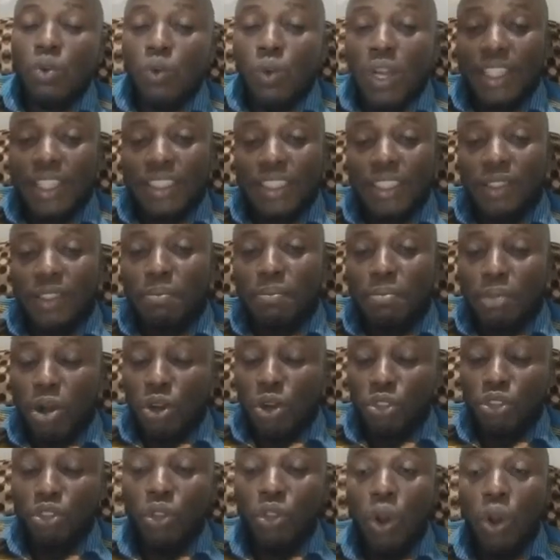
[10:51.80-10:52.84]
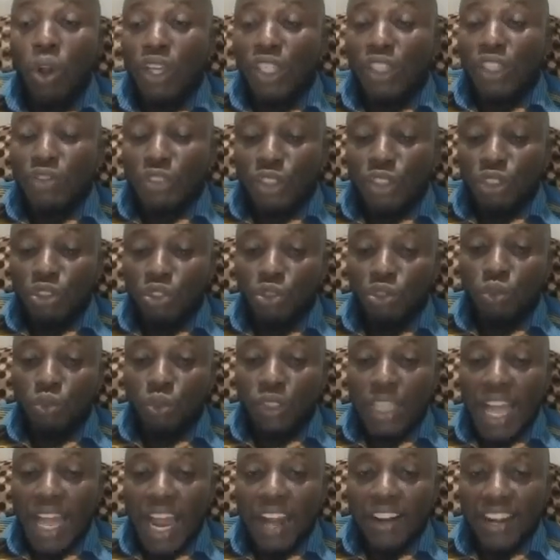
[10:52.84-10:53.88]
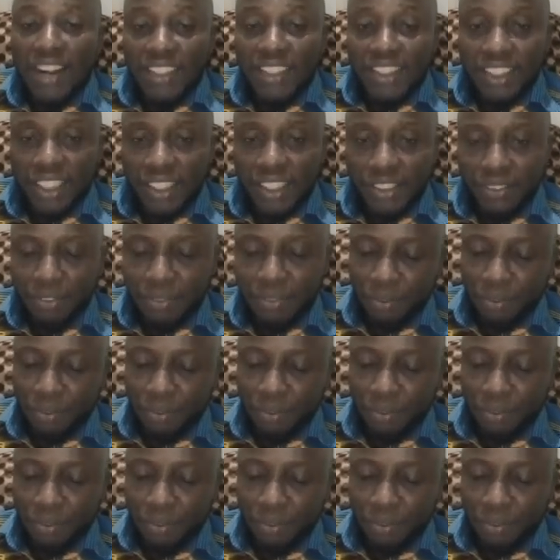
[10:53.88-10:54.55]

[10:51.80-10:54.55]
question box or give it to you directly.